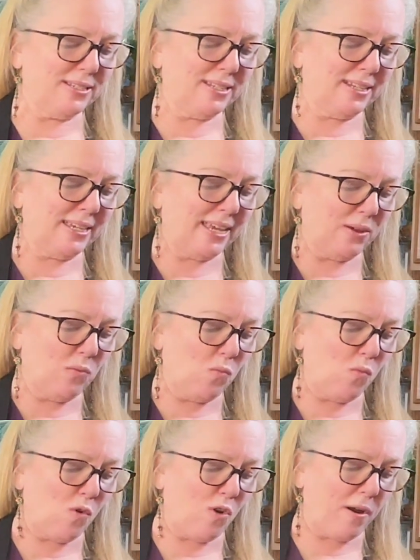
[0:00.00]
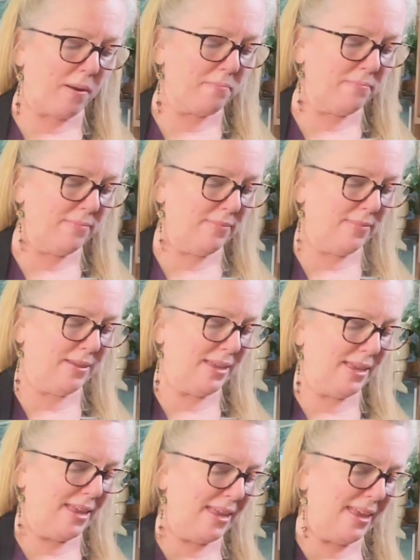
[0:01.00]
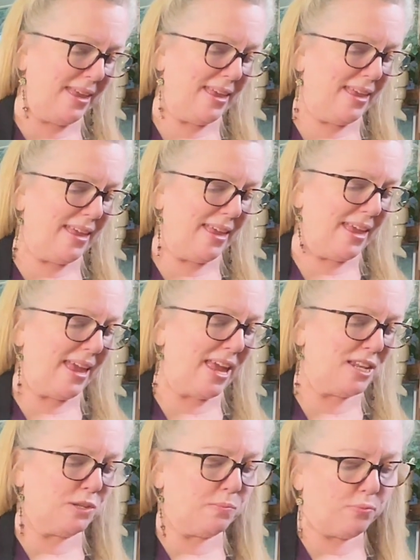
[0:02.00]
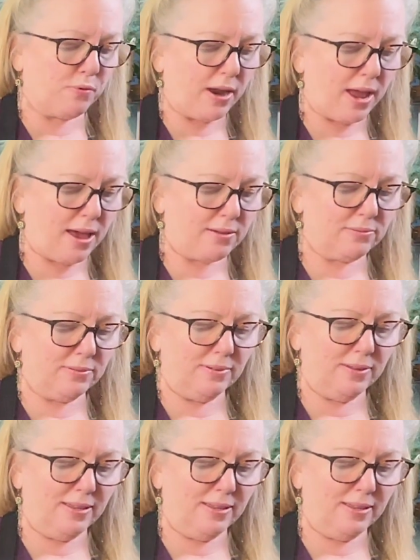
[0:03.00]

to get warm and to brown.